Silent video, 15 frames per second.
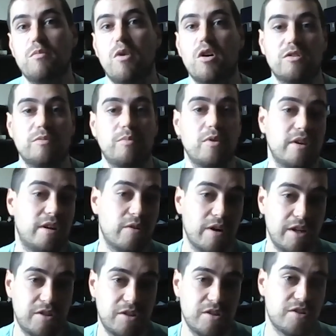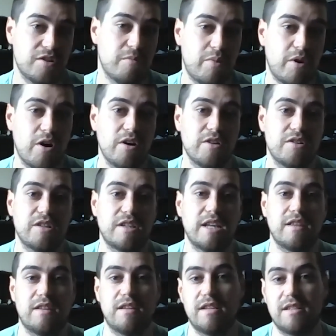multiple iterations on parts to
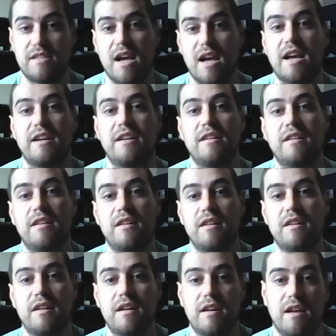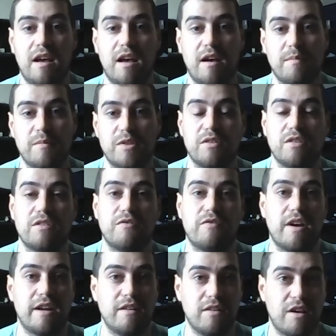get the design
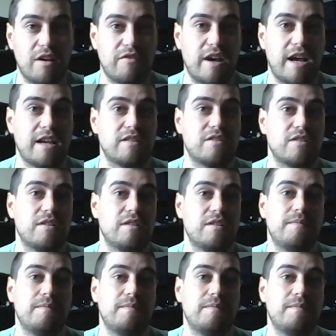solidified a lot faster.